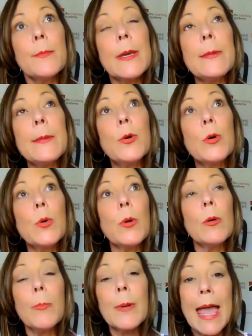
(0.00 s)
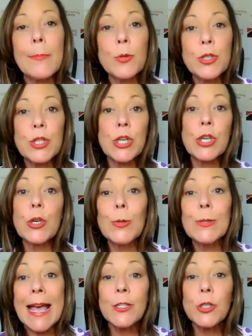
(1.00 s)
people will be able to
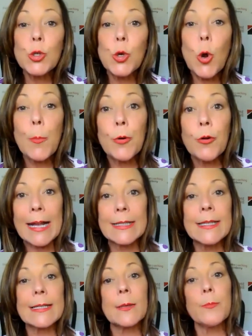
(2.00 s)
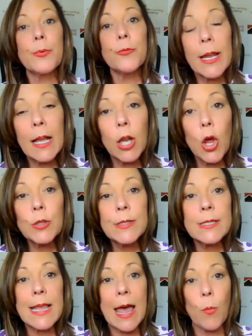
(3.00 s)
use and or practice and bring along
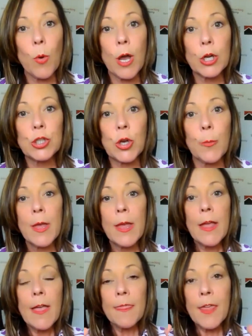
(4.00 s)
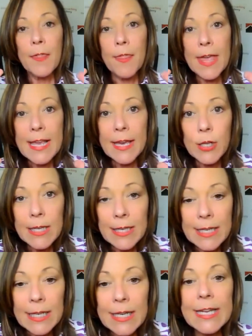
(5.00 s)
to that workshop that they mm-hmm.
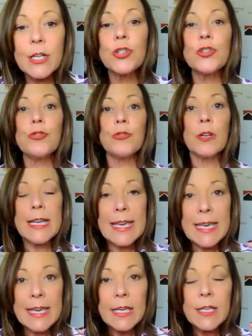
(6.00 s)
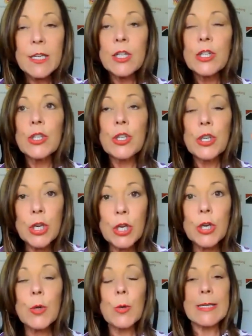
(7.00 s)
can literally
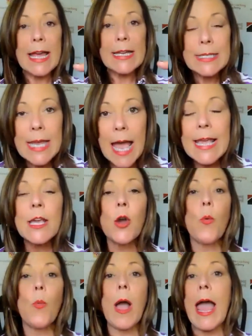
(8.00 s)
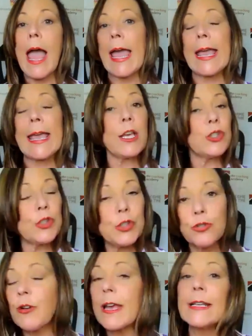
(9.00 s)
use and take away
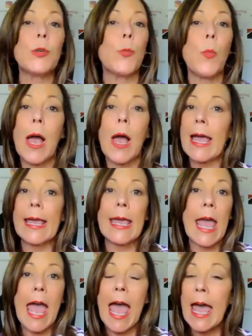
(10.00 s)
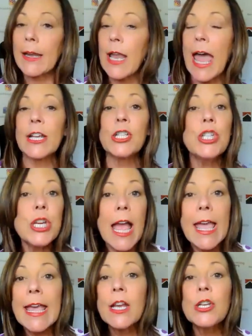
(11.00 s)
straight away and and
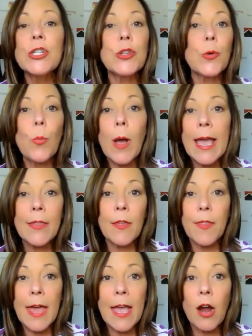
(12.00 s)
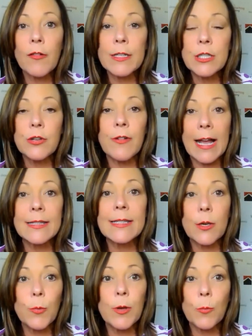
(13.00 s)
change the way that they are
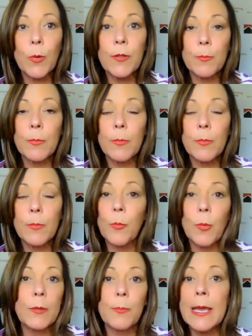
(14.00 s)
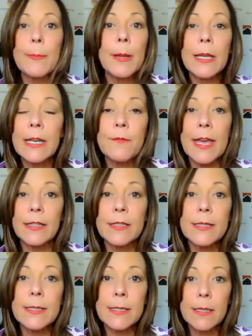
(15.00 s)
interacting with with with with people and
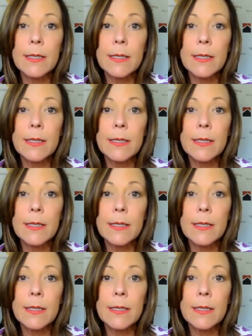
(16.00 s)
events